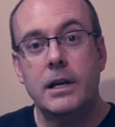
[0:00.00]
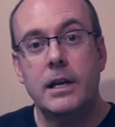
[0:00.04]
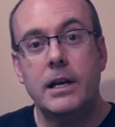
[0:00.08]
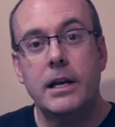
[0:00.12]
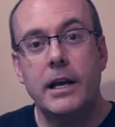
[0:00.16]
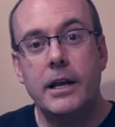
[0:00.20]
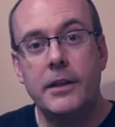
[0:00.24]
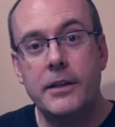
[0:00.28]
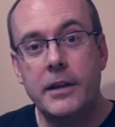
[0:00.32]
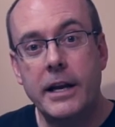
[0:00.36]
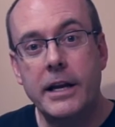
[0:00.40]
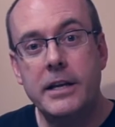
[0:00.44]

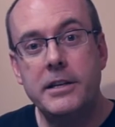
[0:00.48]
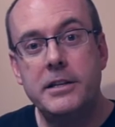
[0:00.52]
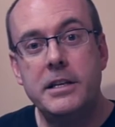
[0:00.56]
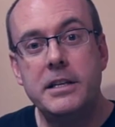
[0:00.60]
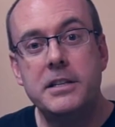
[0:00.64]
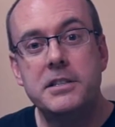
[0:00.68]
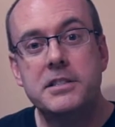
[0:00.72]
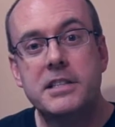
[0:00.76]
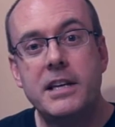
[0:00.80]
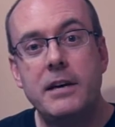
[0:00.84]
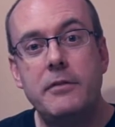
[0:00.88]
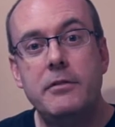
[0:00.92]
In the
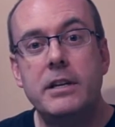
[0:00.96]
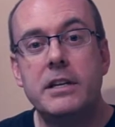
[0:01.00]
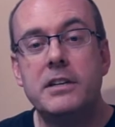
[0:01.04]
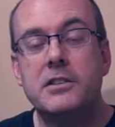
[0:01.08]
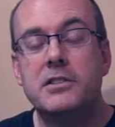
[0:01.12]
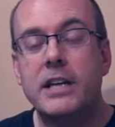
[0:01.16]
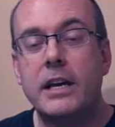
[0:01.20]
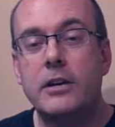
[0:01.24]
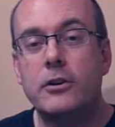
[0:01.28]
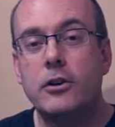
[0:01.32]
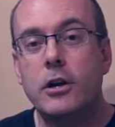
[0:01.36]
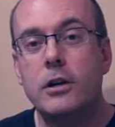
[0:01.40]
1970s,
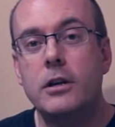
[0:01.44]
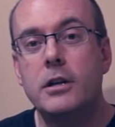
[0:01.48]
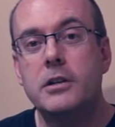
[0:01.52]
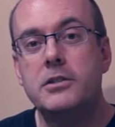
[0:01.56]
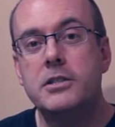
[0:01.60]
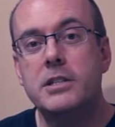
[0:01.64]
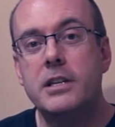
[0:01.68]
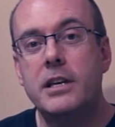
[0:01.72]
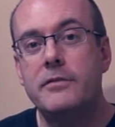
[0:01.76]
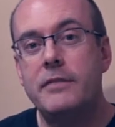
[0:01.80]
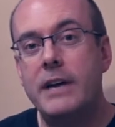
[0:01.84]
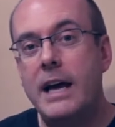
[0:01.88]

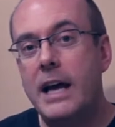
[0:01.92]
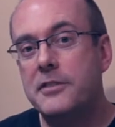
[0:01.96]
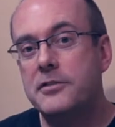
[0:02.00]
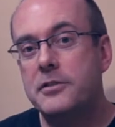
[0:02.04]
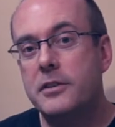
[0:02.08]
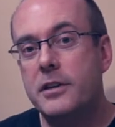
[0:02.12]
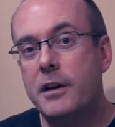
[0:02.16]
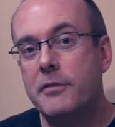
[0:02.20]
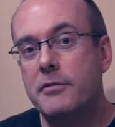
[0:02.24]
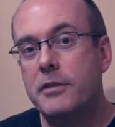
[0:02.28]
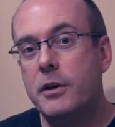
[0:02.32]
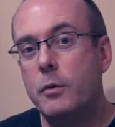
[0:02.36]
technology advanced
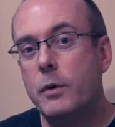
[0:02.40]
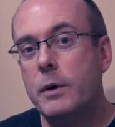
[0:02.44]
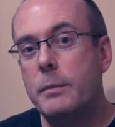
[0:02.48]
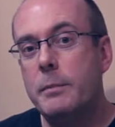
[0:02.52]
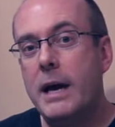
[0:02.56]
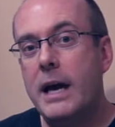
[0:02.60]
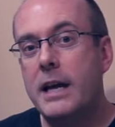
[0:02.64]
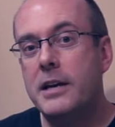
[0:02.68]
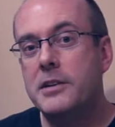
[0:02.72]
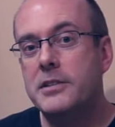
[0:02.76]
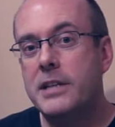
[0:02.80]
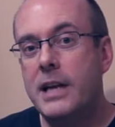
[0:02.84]
enough that we
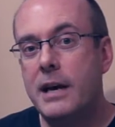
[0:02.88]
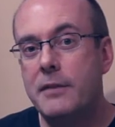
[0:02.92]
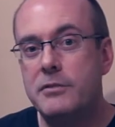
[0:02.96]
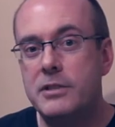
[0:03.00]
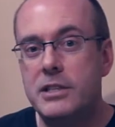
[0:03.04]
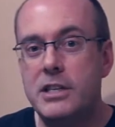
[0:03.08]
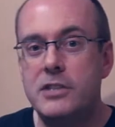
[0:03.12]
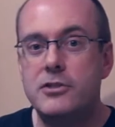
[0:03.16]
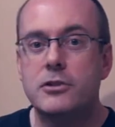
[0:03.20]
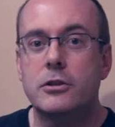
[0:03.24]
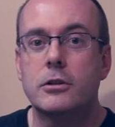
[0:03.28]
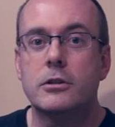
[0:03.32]
managed to have
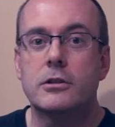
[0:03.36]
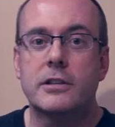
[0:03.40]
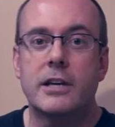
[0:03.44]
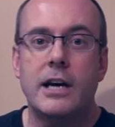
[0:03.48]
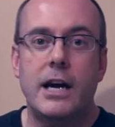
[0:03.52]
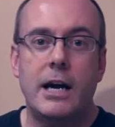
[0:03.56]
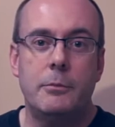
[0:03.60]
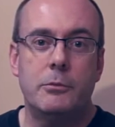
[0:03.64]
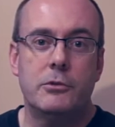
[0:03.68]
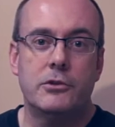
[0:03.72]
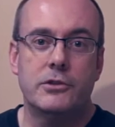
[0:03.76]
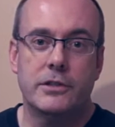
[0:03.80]
digital
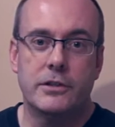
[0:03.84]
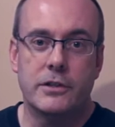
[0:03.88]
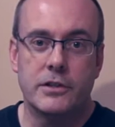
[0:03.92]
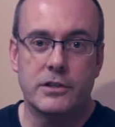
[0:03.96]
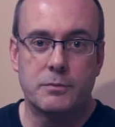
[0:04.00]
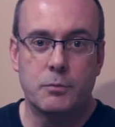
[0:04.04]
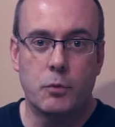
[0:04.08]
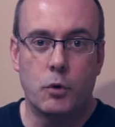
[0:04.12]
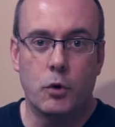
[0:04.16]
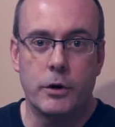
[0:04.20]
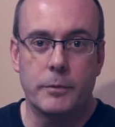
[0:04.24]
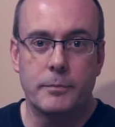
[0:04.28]
timers in the
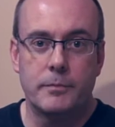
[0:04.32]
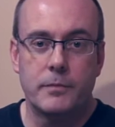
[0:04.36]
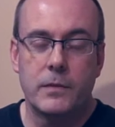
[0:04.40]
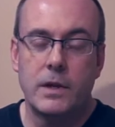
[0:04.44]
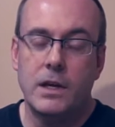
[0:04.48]
sport.